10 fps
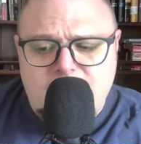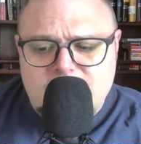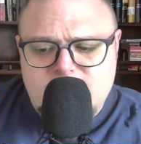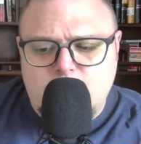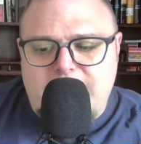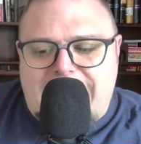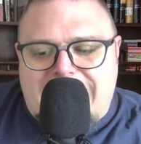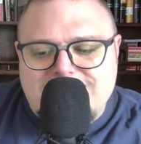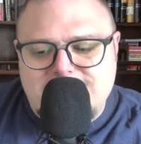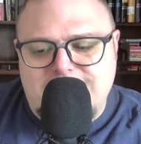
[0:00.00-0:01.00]
So we
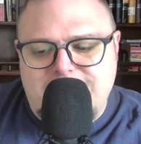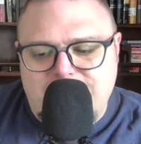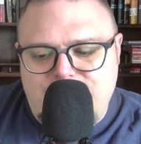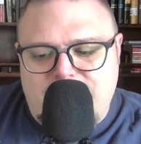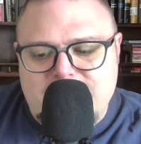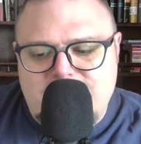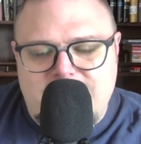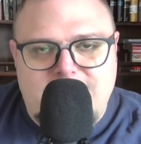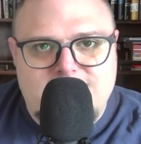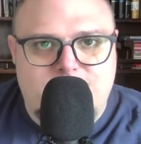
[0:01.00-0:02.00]
ask, confess,
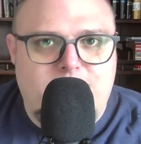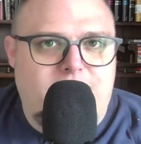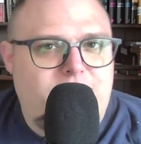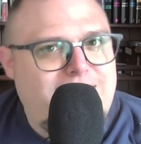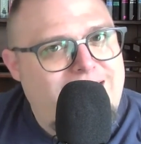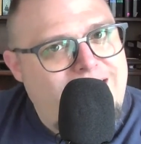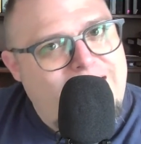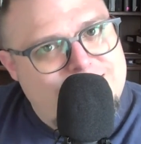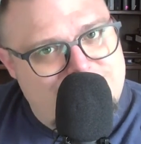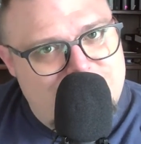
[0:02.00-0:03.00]
thank, submit. But that
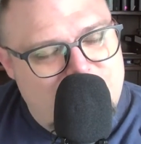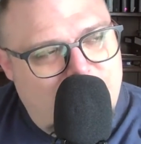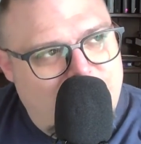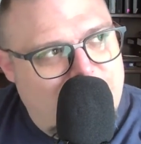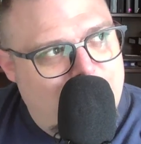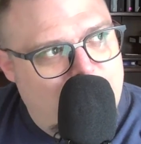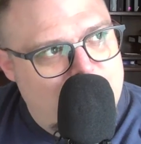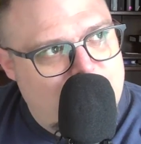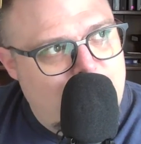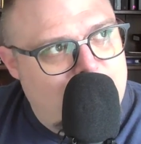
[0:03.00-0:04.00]
has to do, I think,
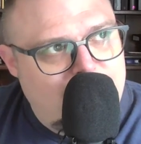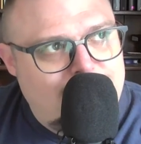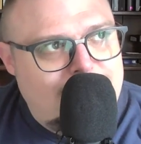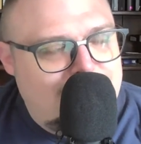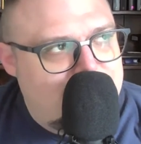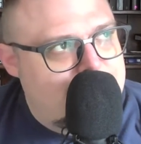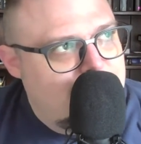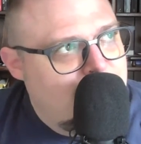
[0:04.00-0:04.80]
mostly with needs.